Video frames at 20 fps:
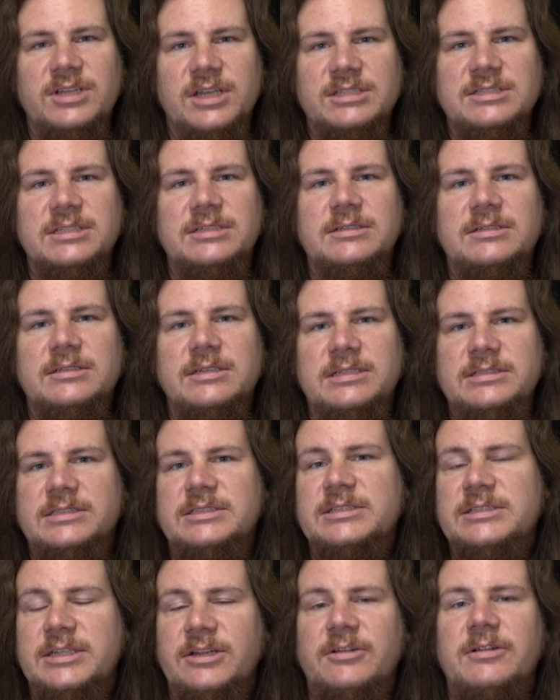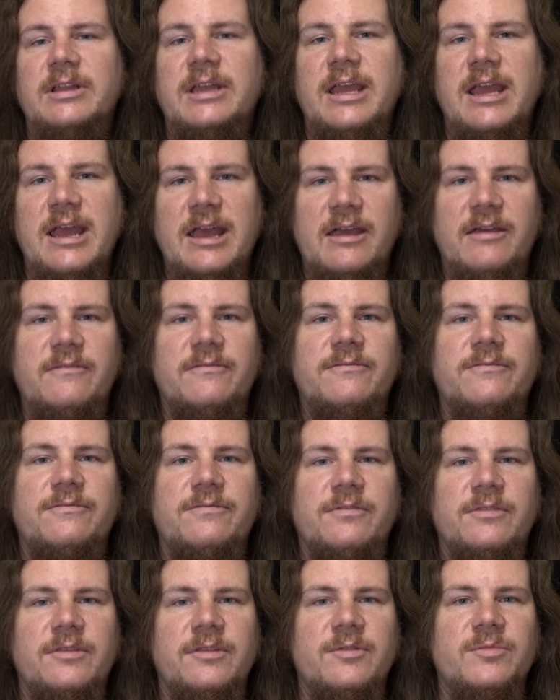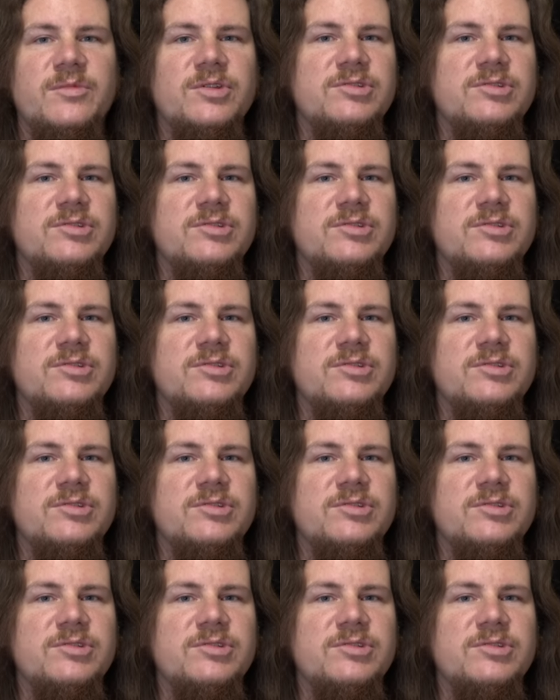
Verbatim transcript: doesn't necessarily have the